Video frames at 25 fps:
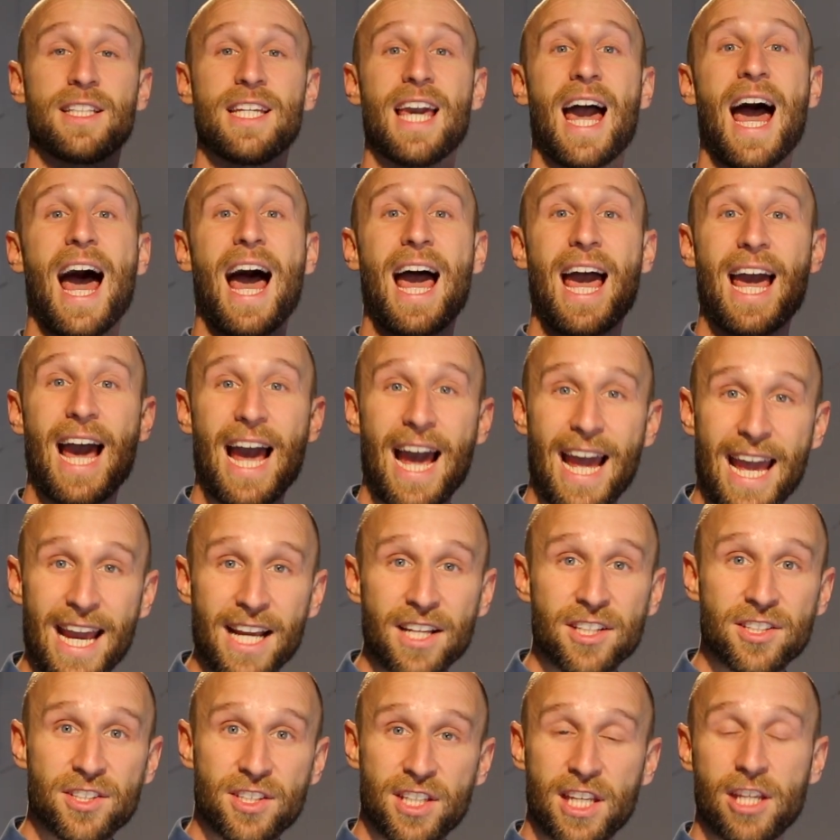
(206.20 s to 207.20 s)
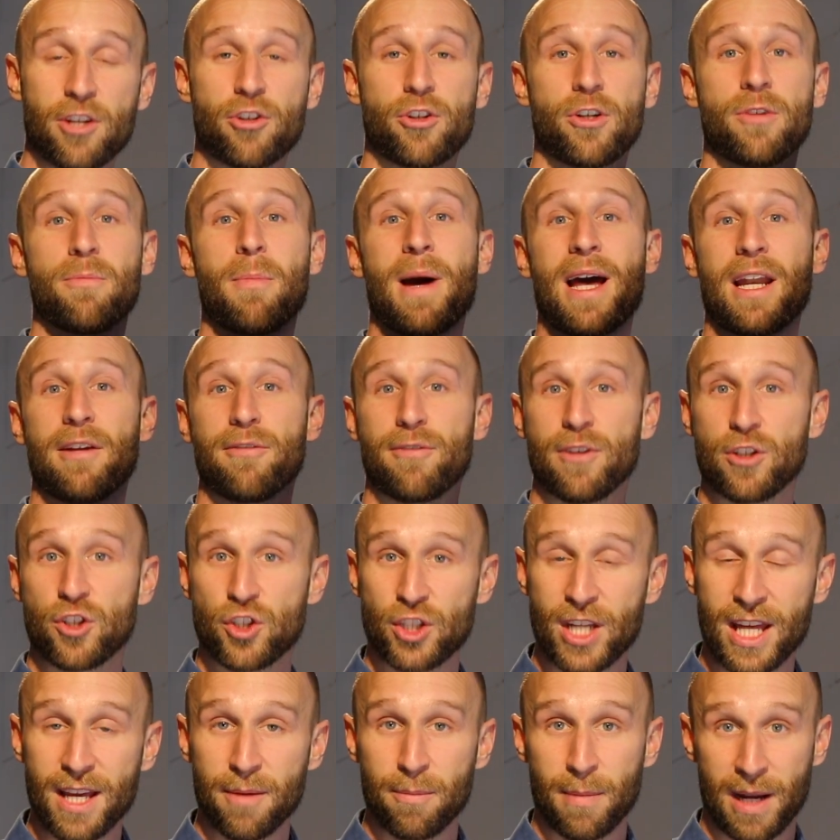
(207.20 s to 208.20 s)
the exterior
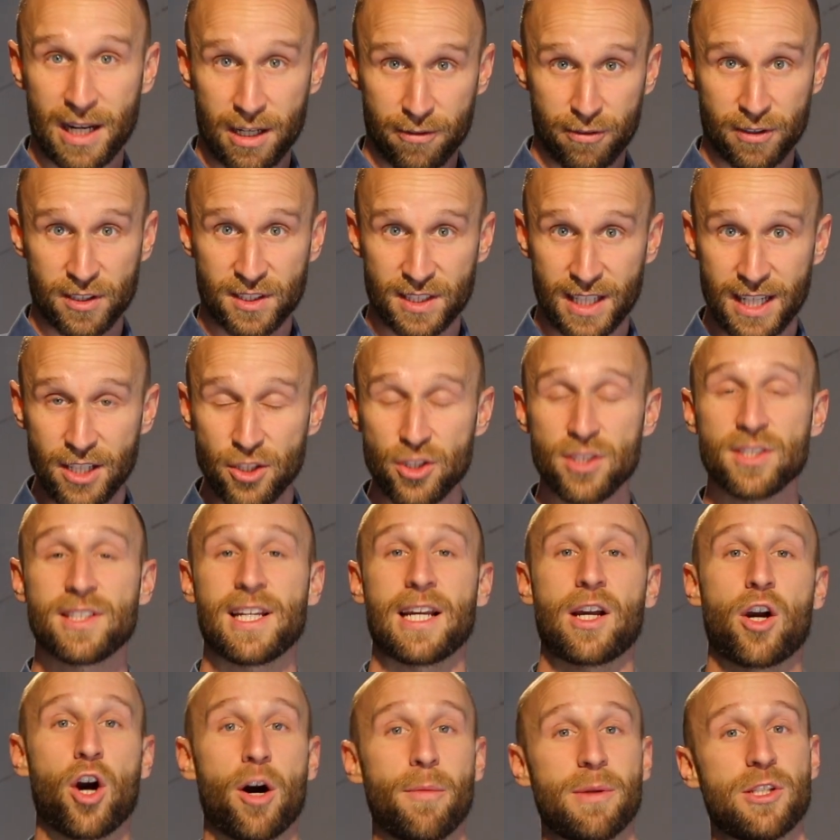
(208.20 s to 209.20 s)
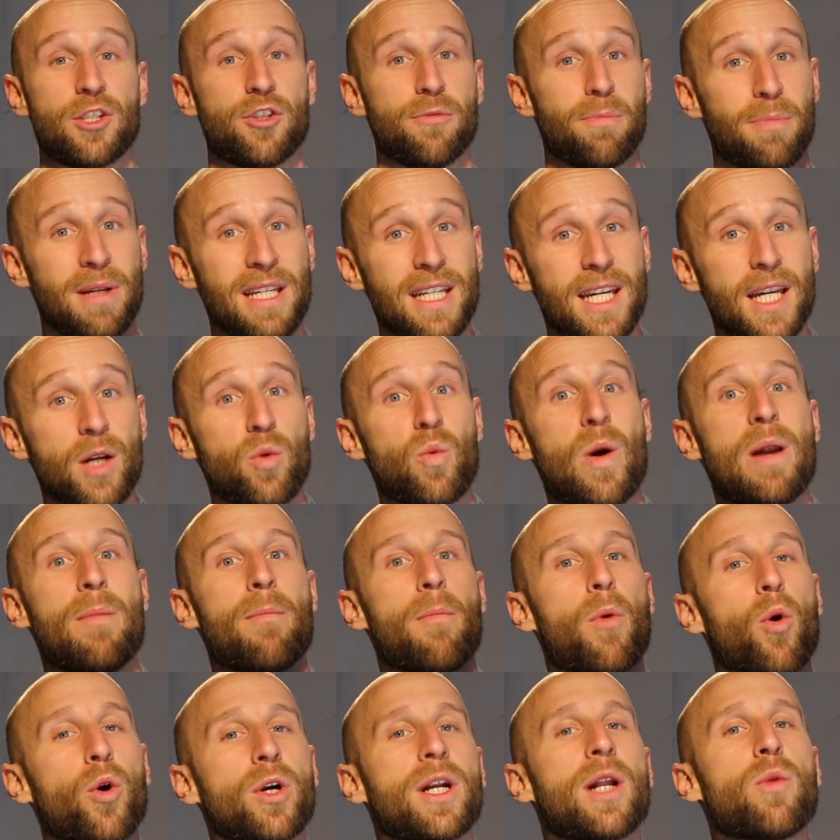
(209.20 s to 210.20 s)
manifestations that come into being when
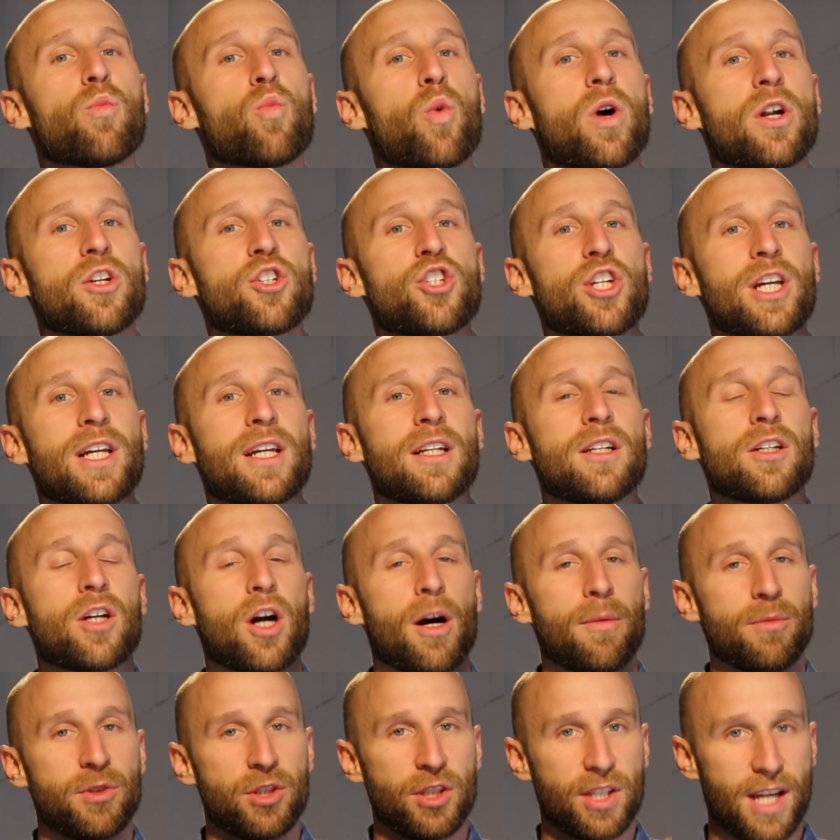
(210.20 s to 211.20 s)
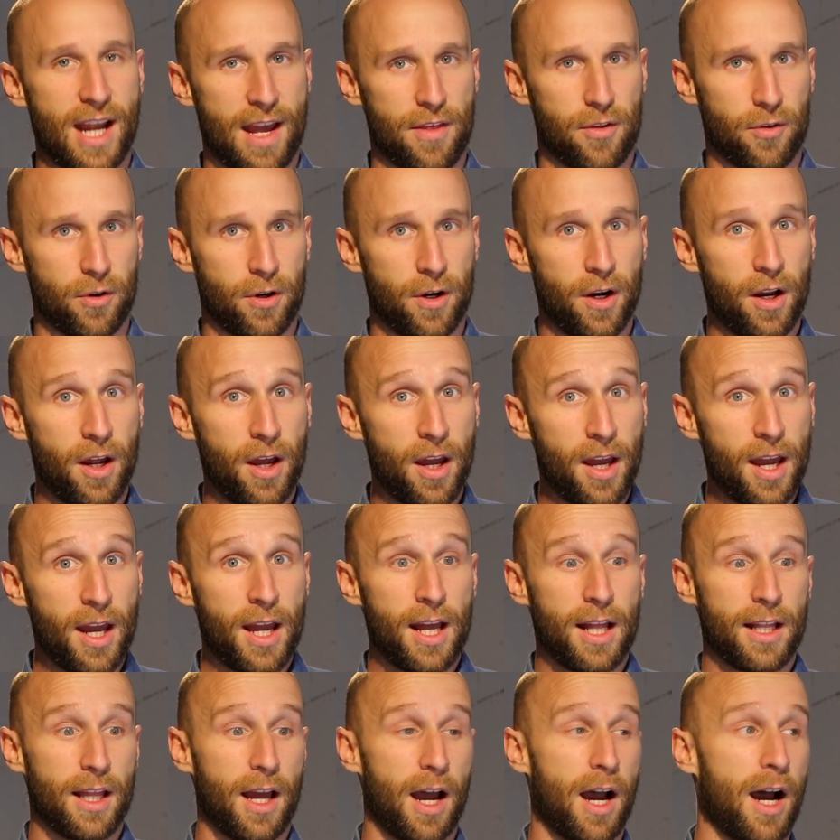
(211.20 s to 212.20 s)
more than one chicken come together.
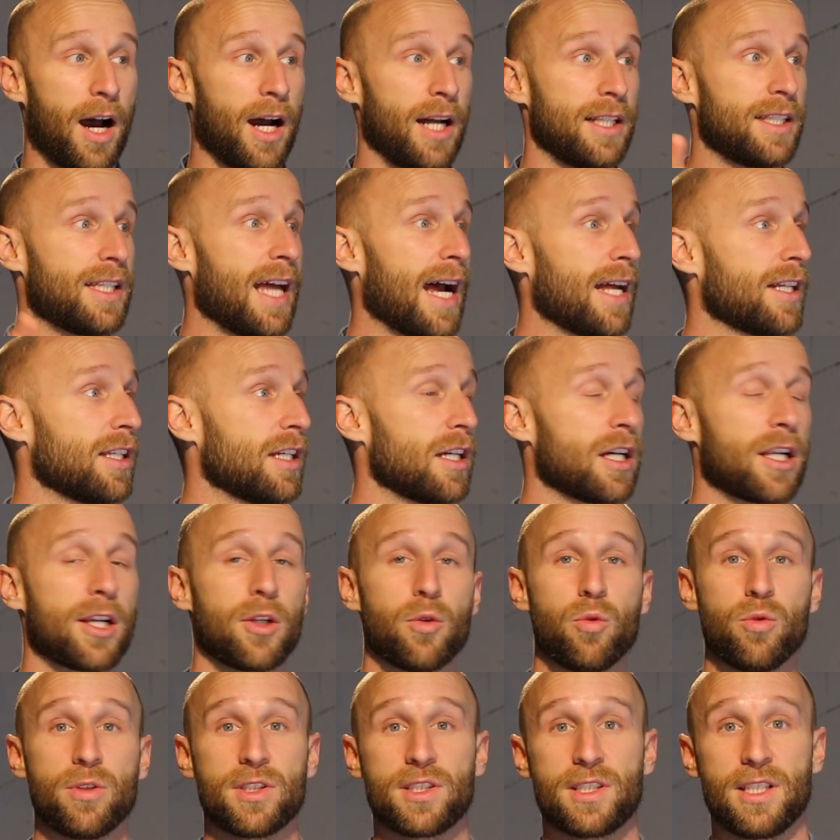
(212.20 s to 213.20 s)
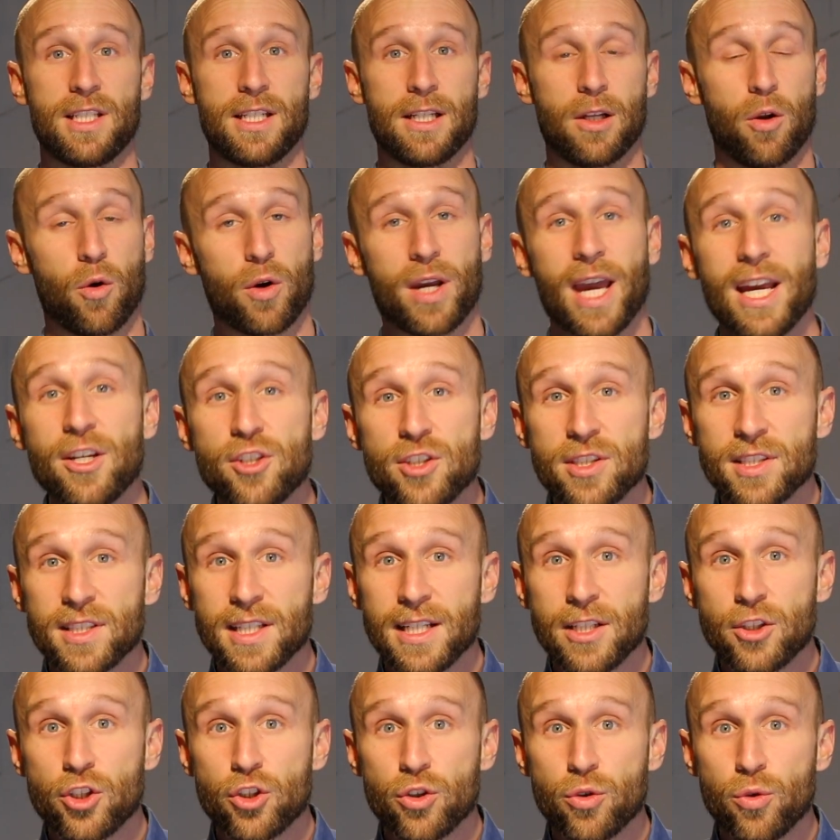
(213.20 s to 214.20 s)
That includes the locations
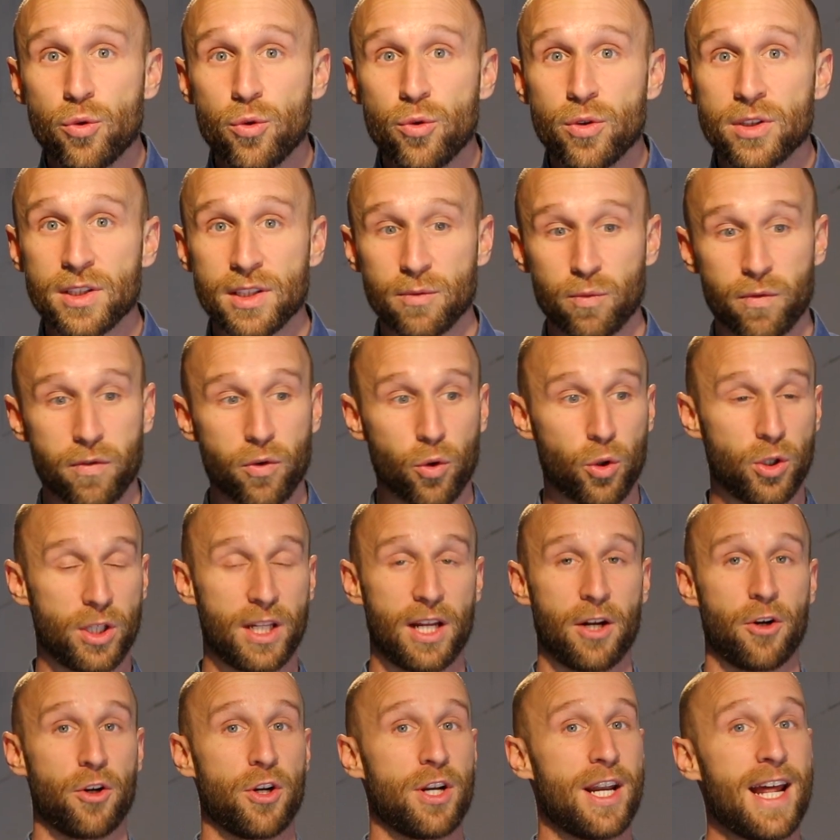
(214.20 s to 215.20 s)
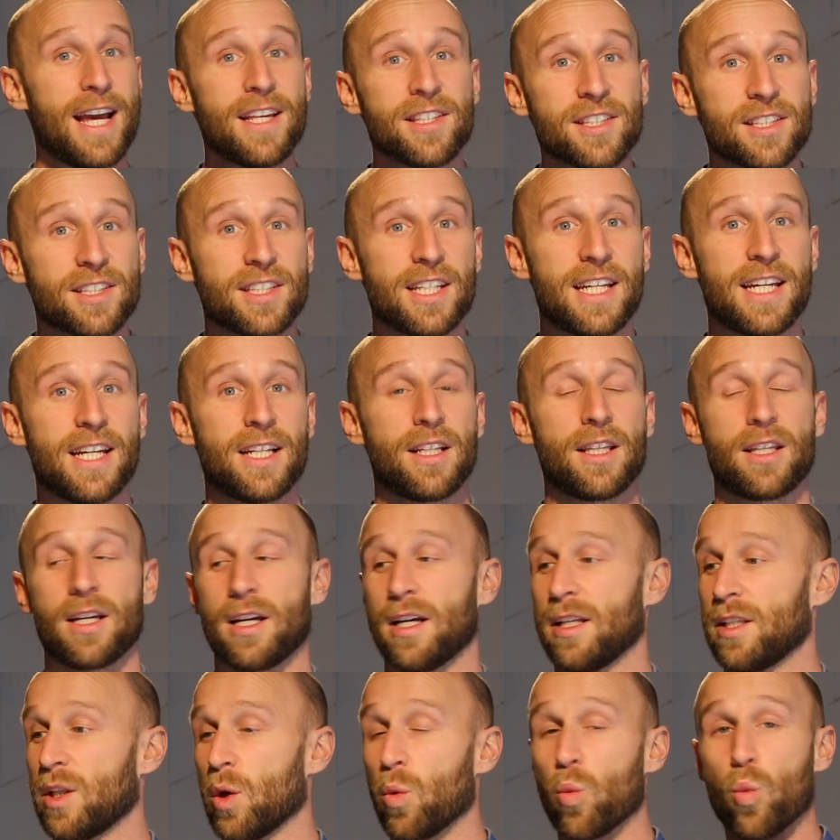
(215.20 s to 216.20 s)
they choose for their nesting,
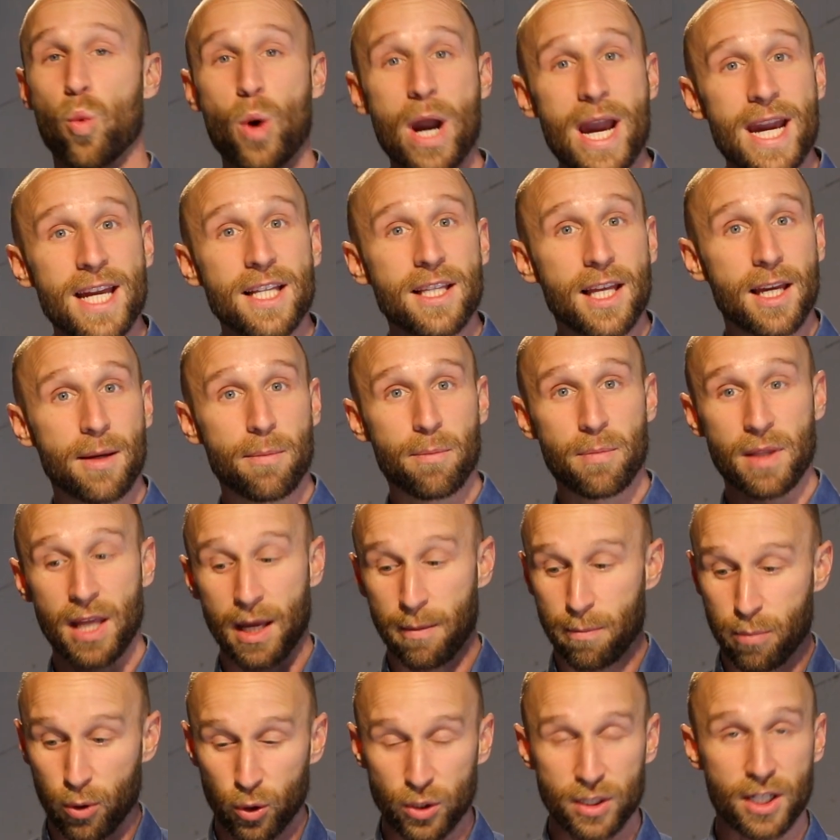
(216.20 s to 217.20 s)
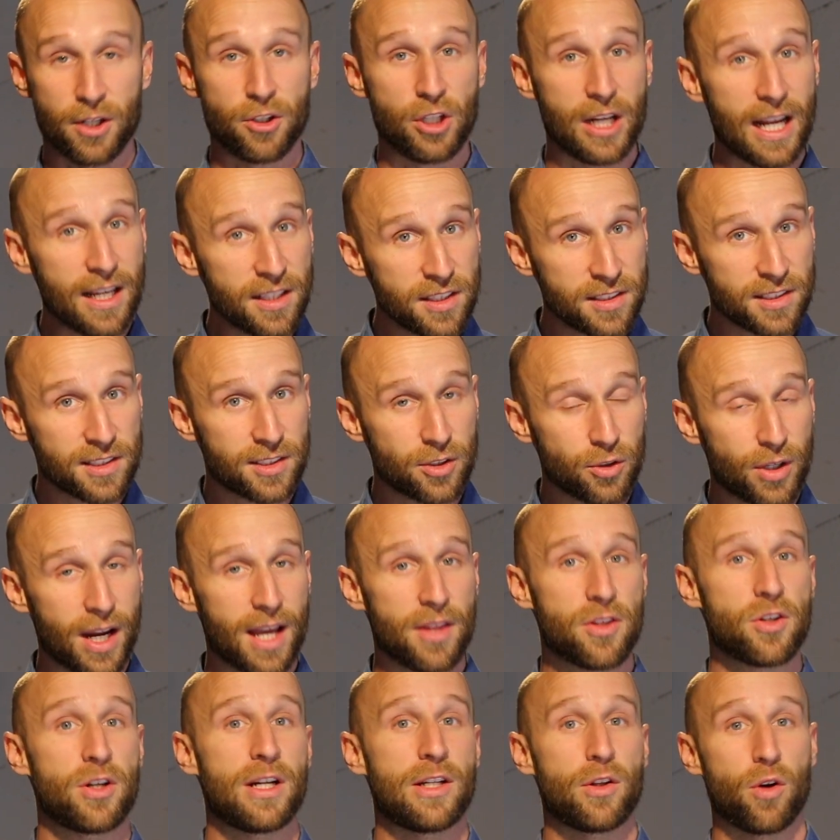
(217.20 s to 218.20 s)
the way they put their nests
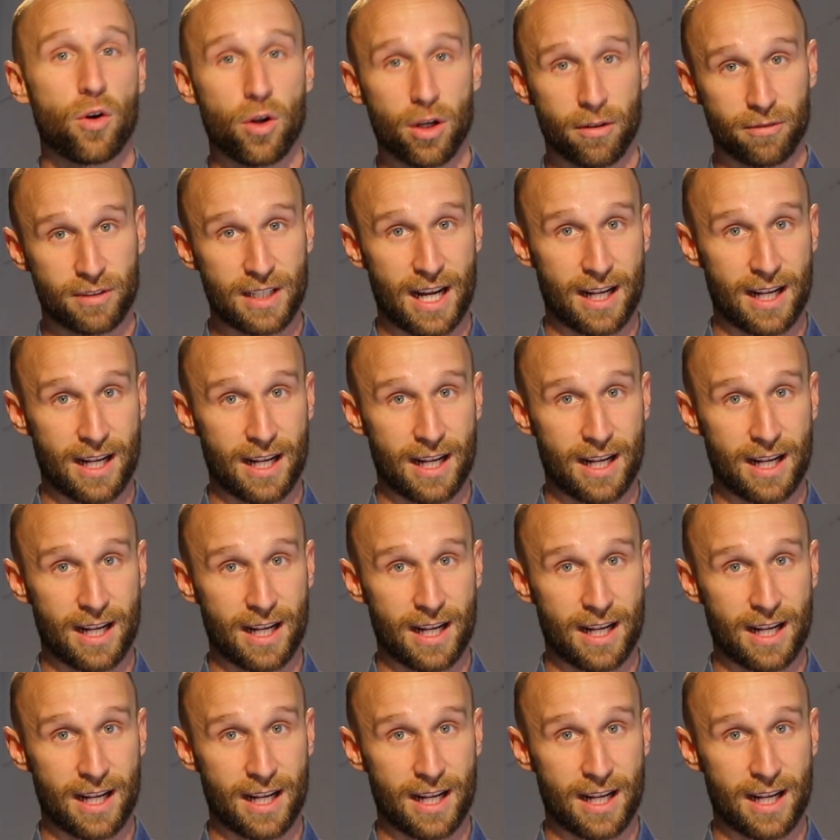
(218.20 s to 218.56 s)
together, and all of